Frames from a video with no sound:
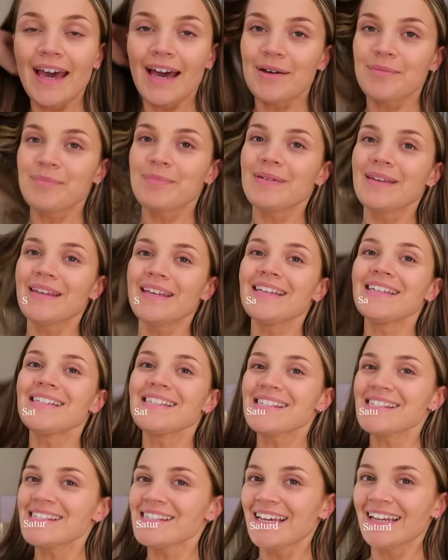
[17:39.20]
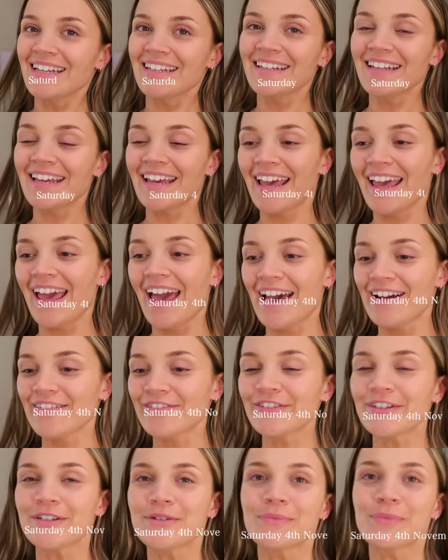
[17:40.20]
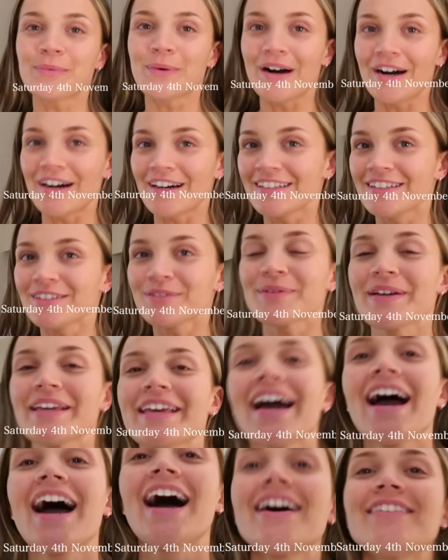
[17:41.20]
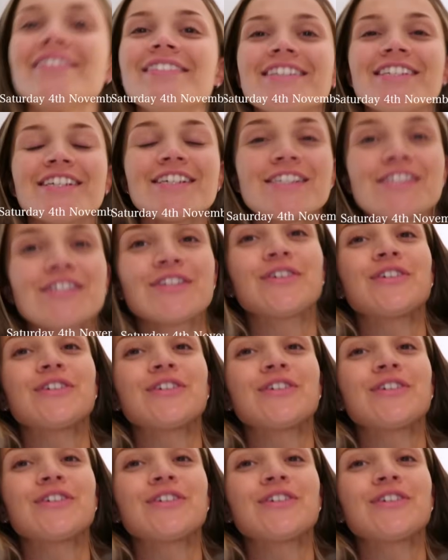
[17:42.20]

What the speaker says: Happy Saturday, everyone. We have just